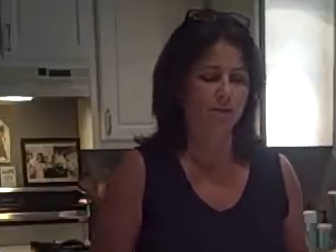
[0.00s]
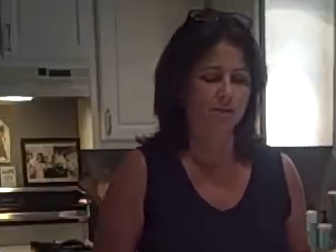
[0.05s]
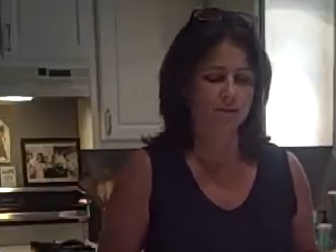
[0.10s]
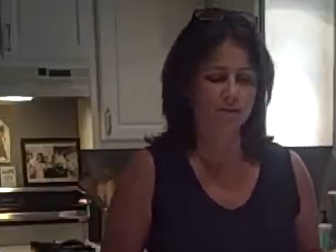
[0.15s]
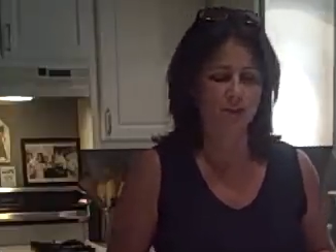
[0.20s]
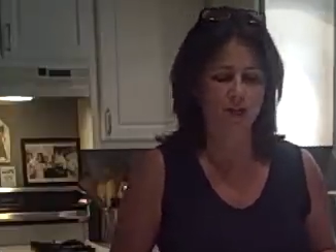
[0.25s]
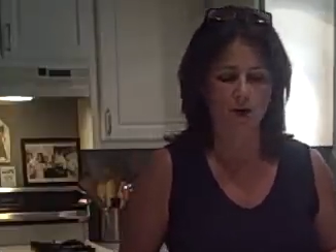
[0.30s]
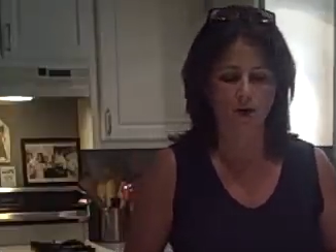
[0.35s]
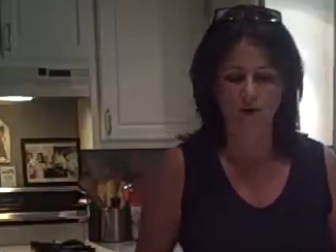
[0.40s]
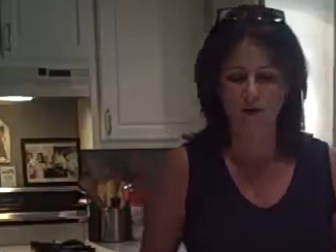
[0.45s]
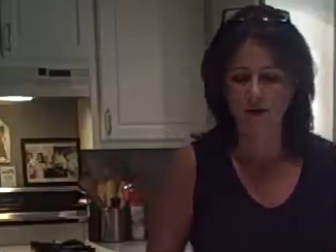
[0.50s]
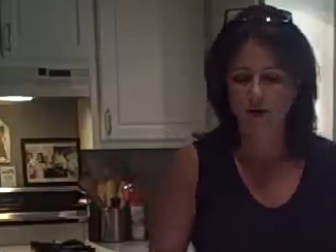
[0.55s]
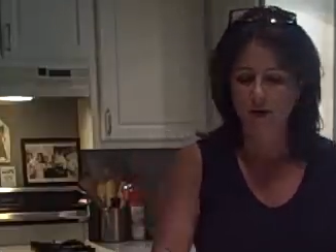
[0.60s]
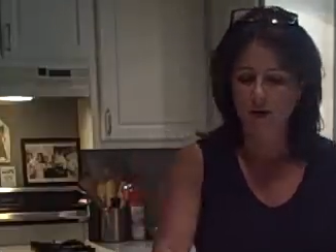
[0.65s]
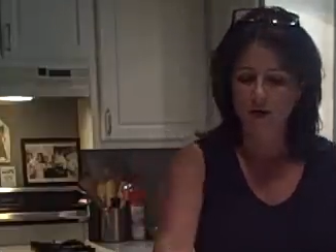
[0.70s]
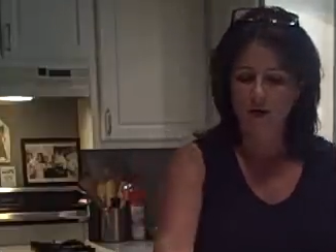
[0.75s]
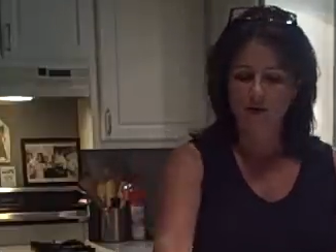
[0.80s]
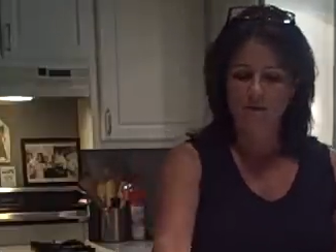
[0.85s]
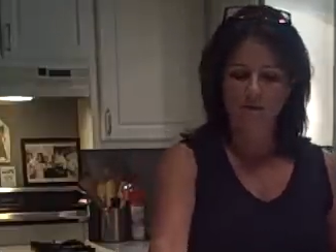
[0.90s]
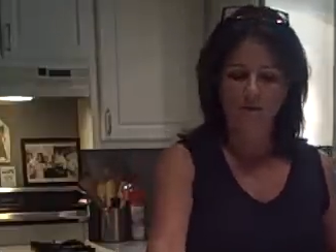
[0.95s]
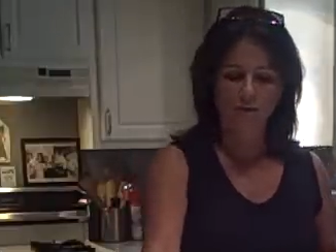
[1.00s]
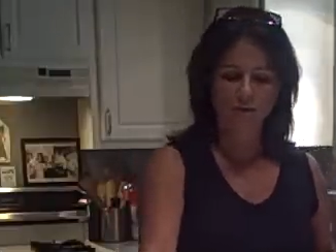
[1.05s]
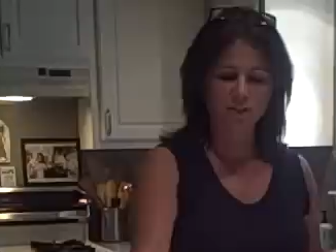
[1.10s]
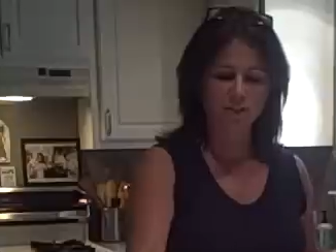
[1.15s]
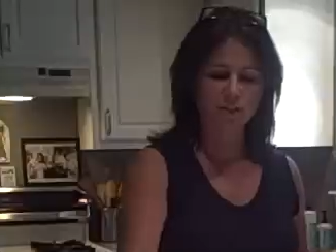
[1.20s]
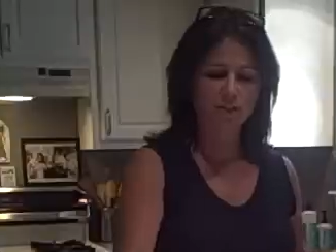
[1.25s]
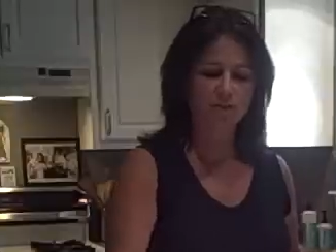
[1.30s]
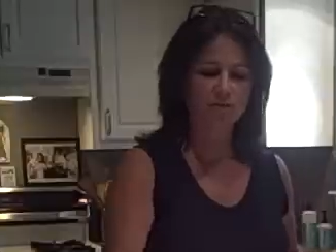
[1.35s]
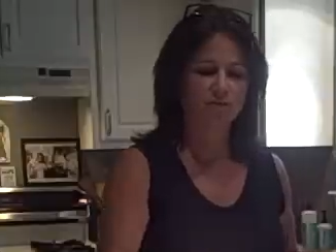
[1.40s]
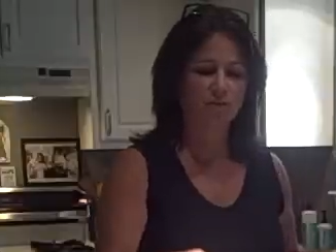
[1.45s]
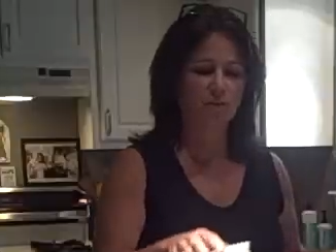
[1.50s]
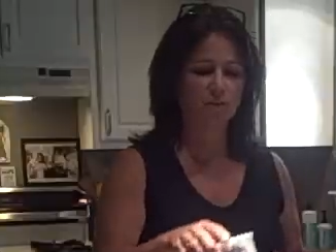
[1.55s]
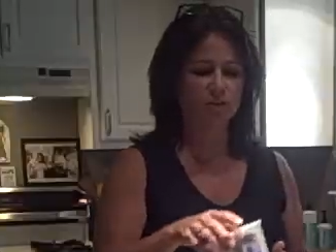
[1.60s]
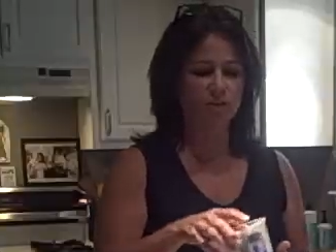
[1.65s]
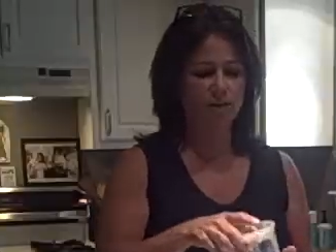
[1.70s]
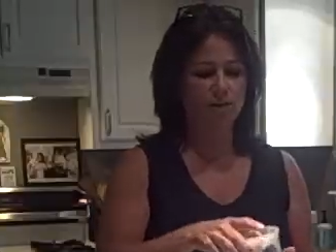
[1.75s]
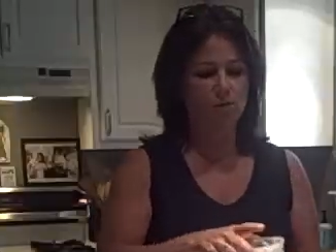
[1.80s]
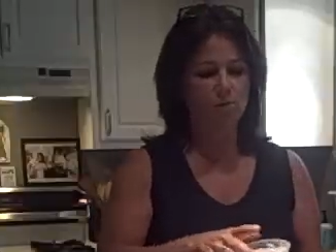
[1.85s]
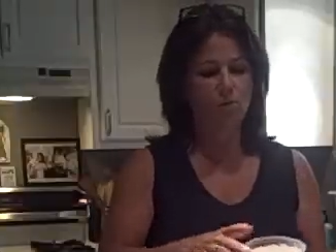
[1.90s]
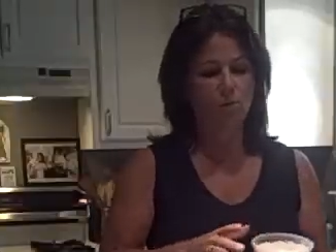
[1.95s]
So, first things
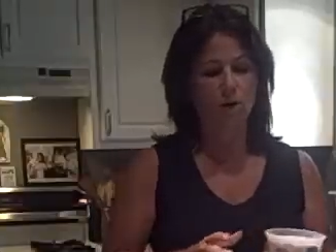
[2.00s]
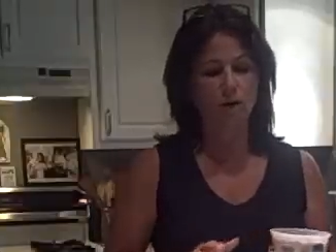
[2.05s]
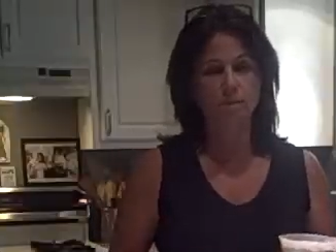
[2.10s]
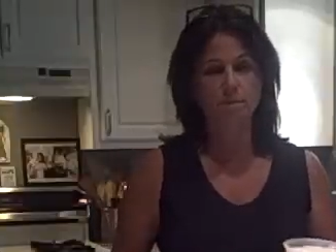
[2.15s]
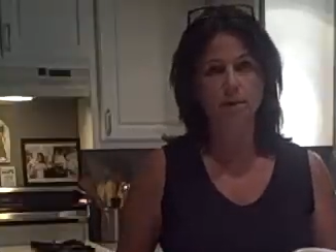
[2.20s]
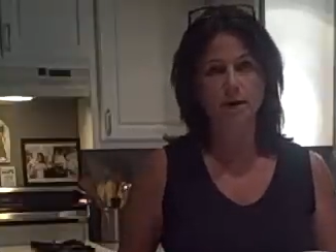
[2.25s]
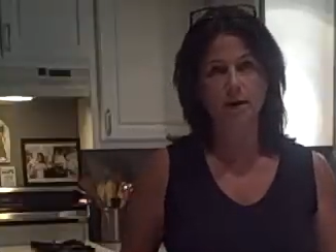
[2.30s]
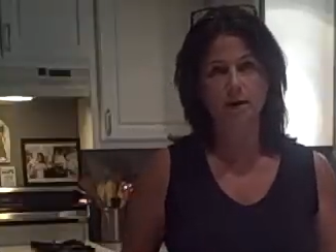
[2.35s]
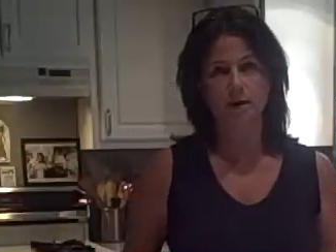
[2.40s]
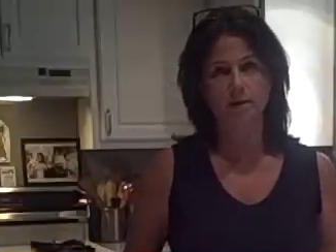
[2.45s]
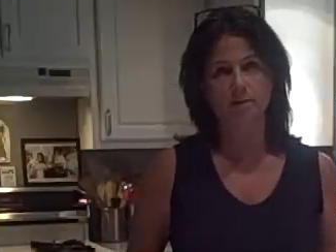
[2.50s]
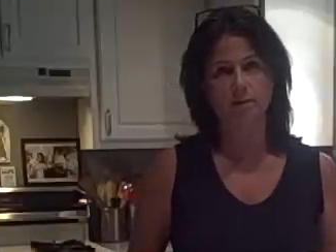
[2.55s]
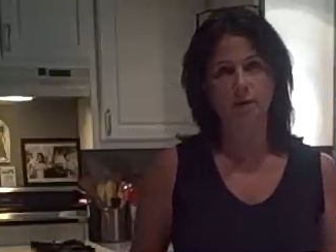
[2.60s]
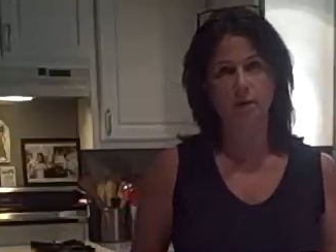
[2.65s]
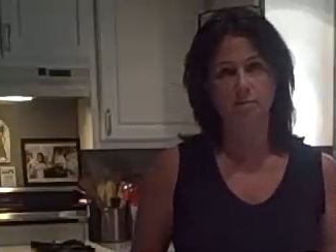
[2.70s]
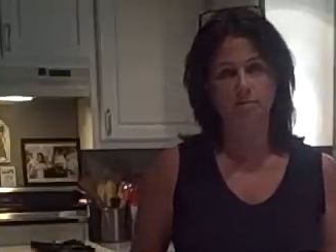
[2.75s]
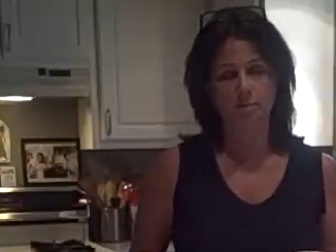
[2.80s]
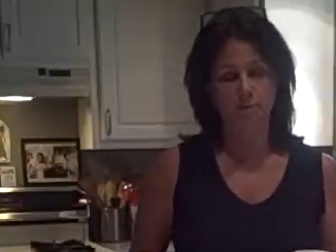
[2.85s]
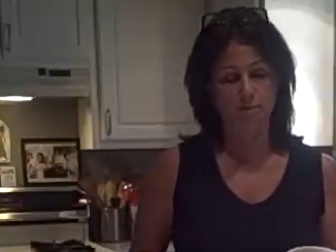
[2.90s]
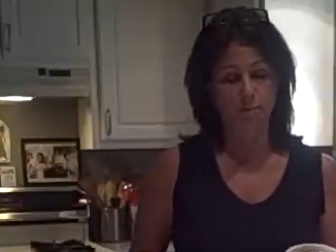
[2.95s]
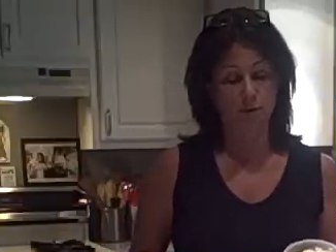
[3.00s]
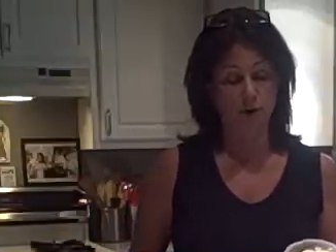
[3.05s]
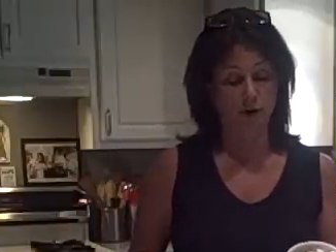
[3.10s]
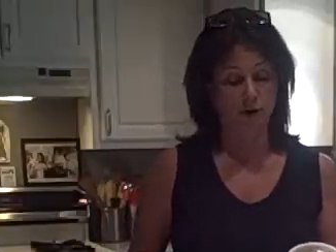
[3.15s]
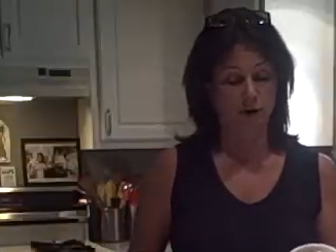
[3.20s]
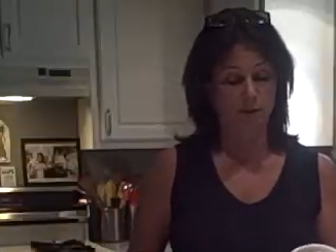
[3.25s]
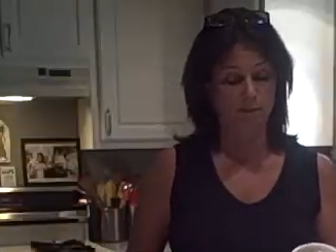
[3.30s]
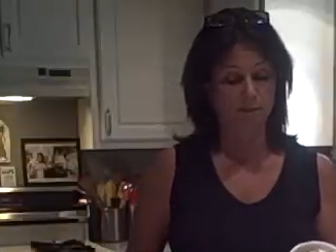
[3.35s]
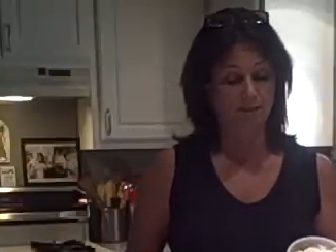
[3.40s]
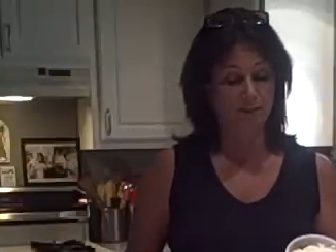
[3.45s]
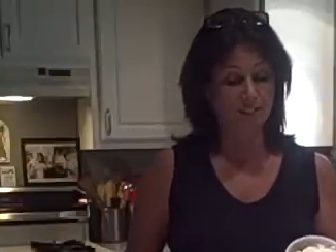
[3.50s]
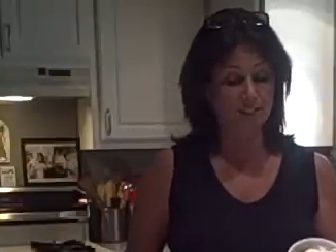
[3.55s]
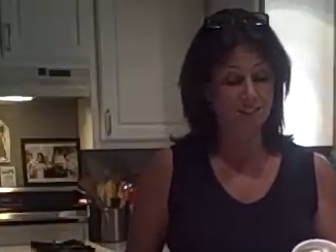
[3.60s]
first, I have 1 pound of lump crab.